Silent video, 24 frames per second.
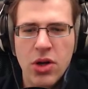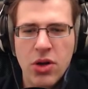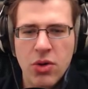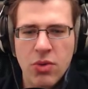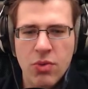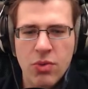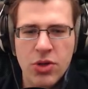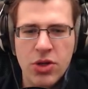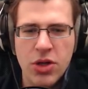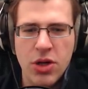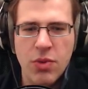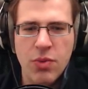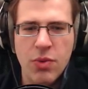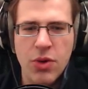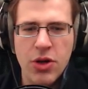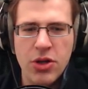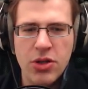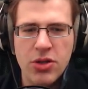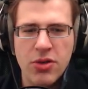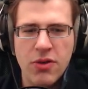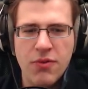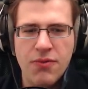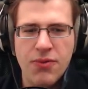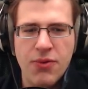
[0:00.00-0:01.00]
which are
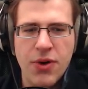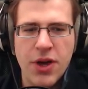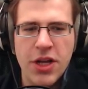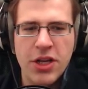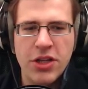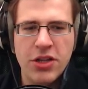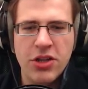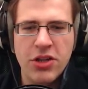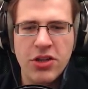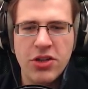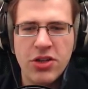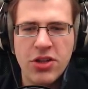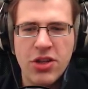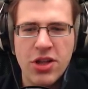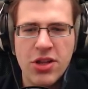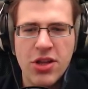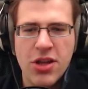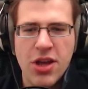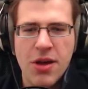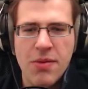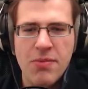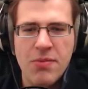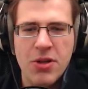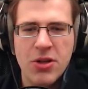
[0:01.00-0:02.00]
words or phrases that
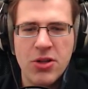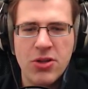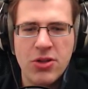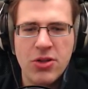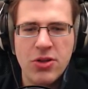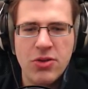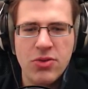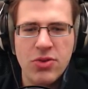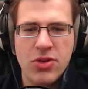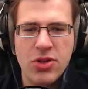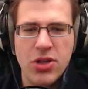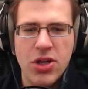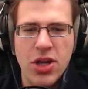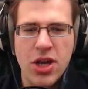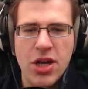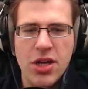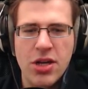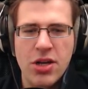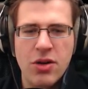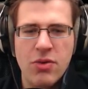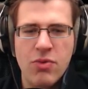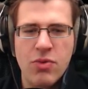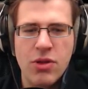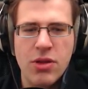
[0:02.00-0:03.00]
can be
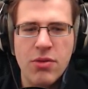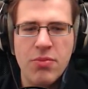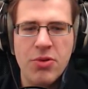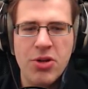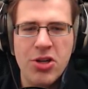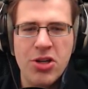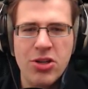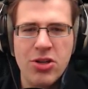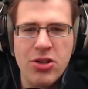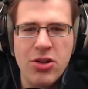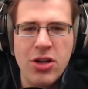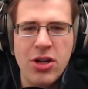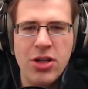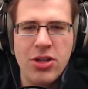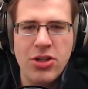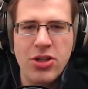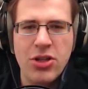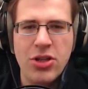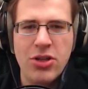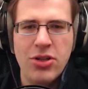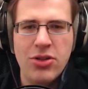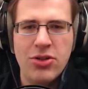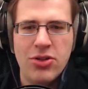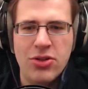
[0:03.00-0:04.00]
associated with a particular
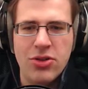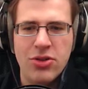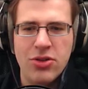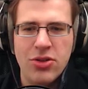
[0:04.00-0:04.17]
season.